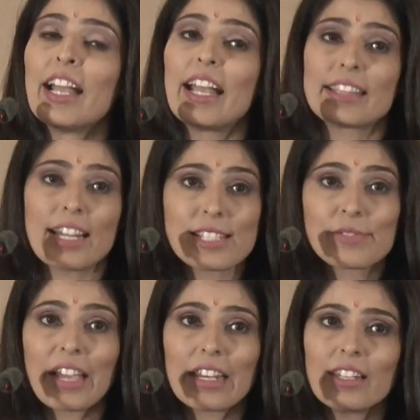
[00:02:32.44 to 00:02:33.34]
And that is
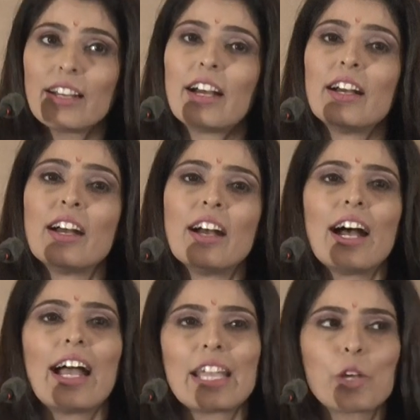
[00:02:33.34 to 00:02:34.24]
when
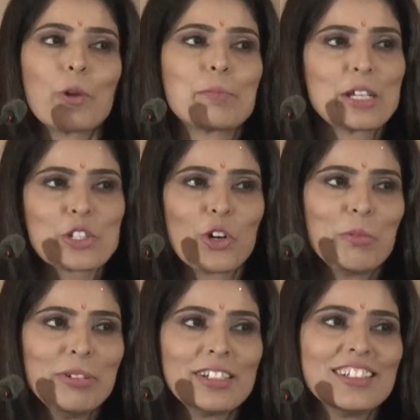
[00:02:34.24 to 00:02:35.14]
I quit my
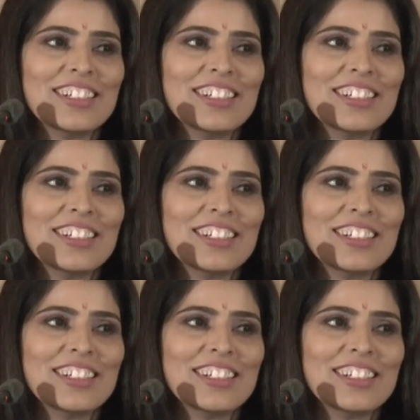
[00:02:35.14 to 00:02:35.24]
job